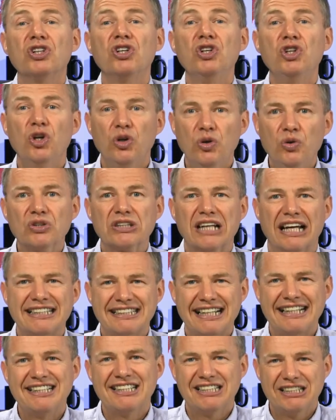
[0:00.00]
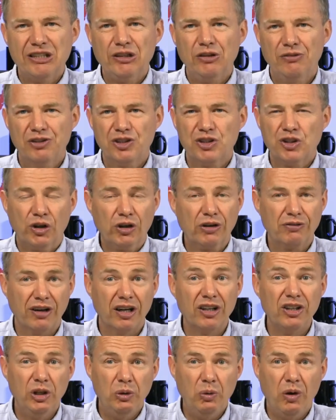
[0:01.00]
to use as a still photographer
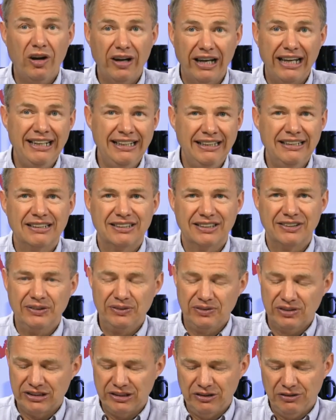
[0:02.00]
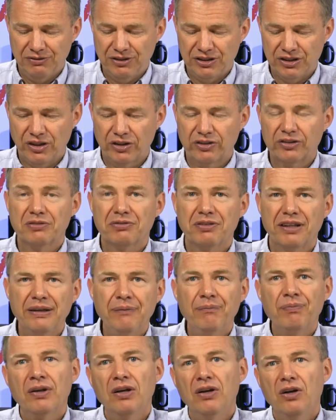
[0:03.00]
and you are into still photography,